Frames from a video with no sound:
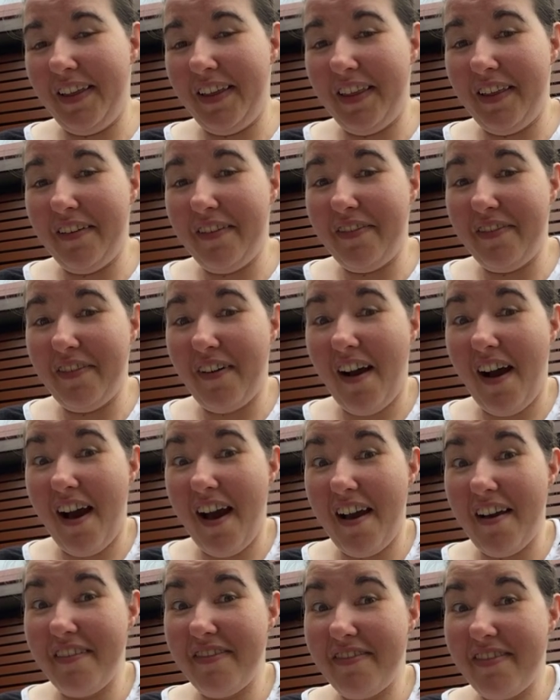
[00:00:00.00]

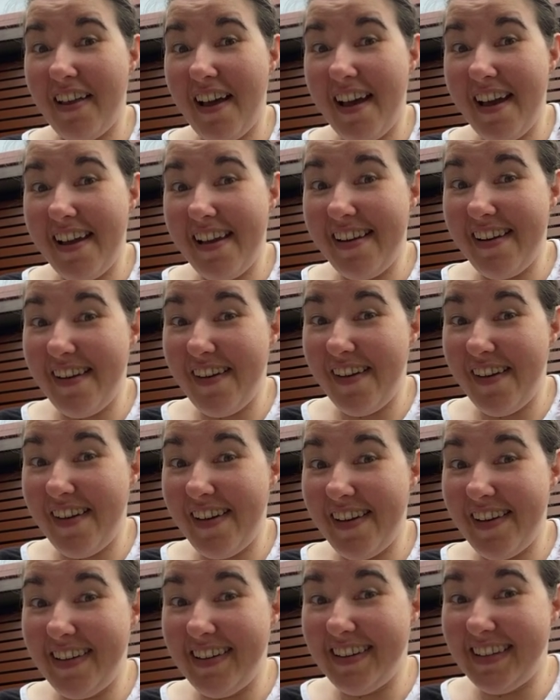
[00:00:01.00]
Firefly
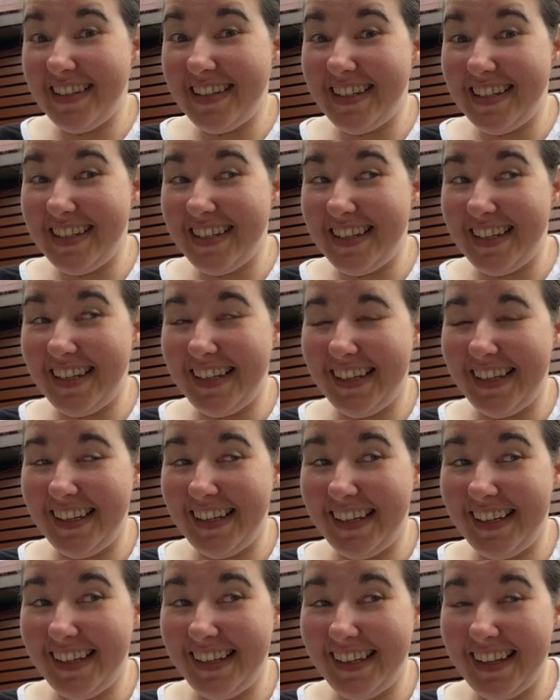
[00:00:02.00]
Notes
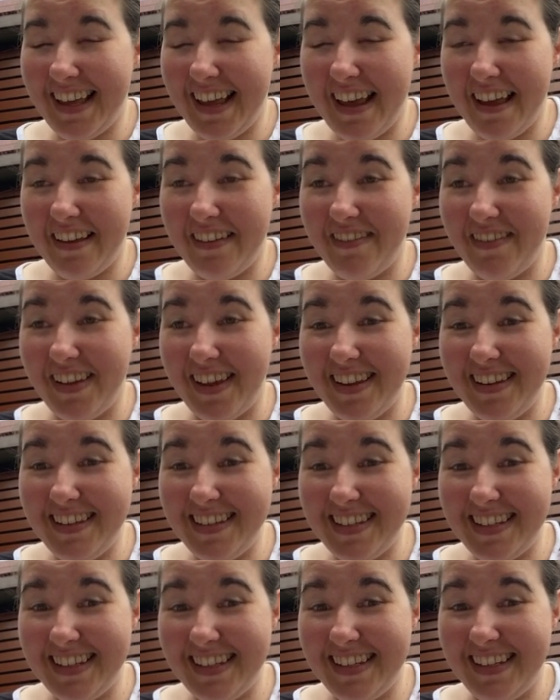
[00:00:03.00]

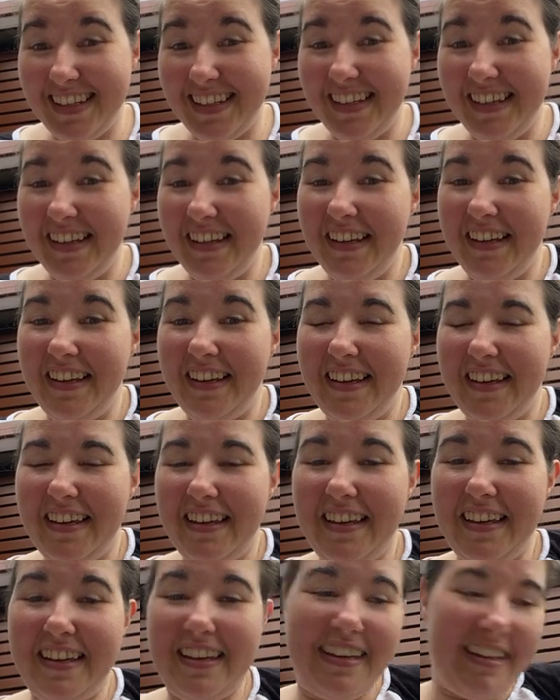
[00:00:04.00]
Advent.
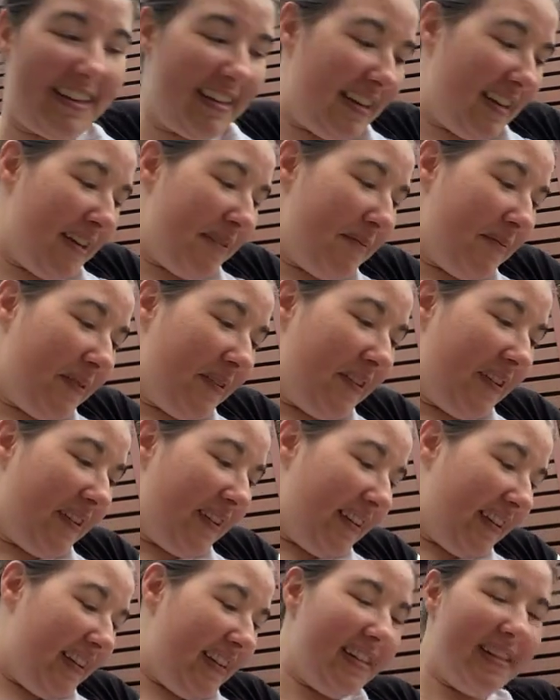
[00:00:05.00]
Come
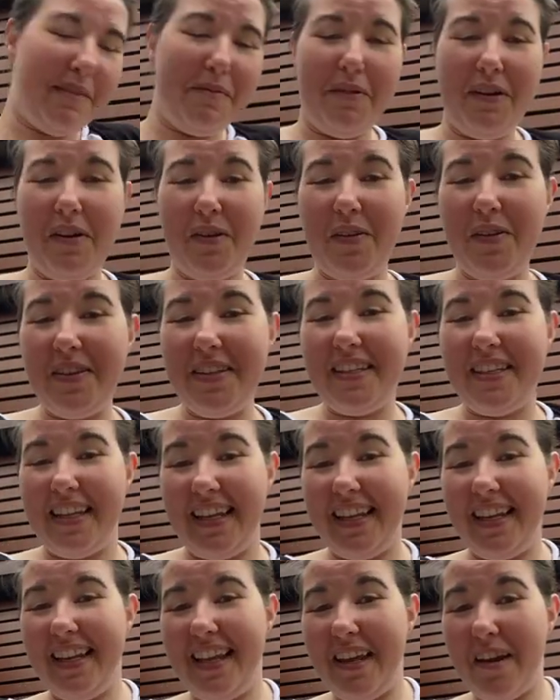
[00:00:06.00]
on, let someone who's
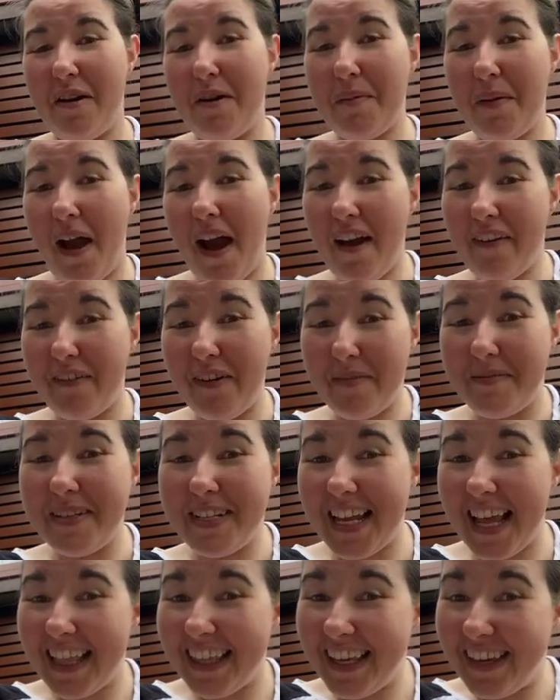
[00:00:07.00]
in here apart from
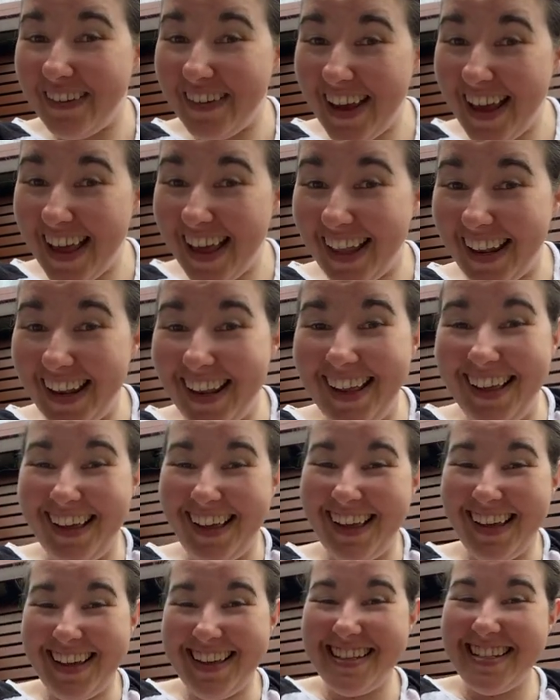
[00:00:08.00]
Chelly win.
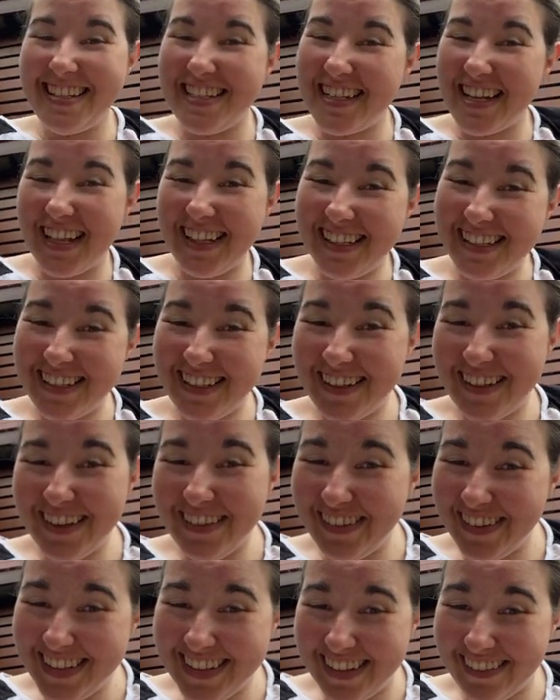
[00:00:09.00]
Because Chelly's already
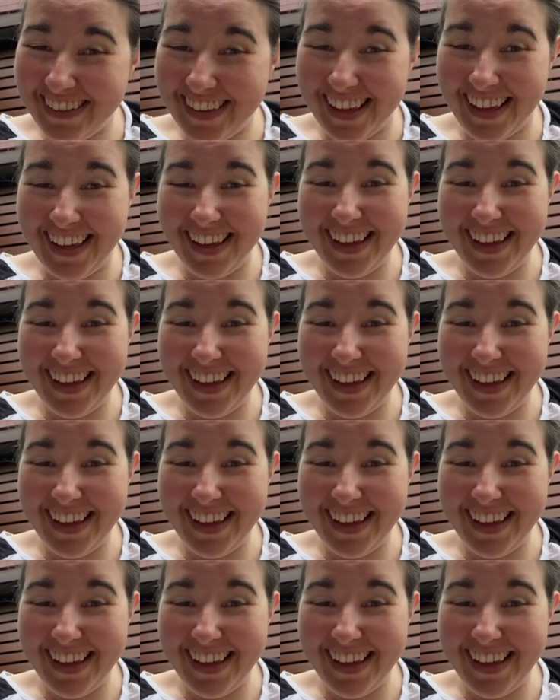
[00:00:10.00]
won something.